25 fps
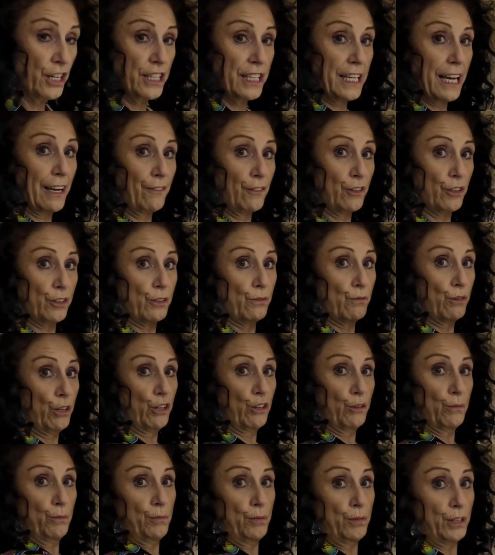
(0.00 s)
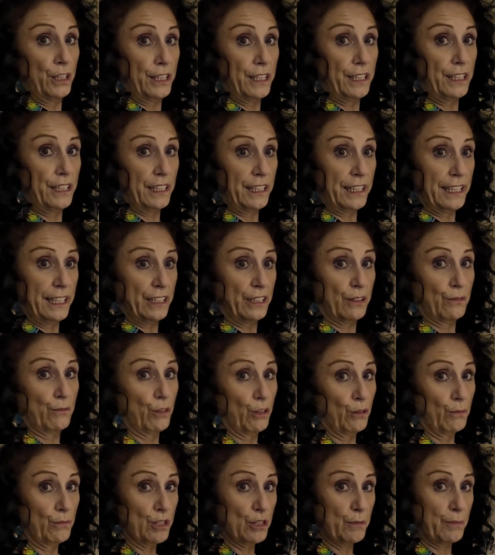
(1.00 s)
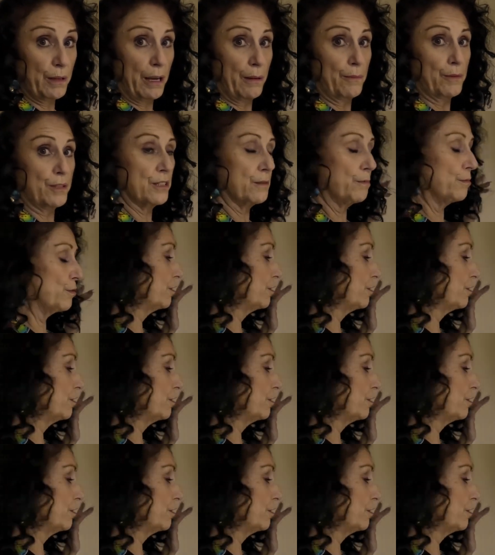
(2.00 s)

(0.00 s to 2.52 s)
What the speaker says: You haven't got the room. You need the room to be able to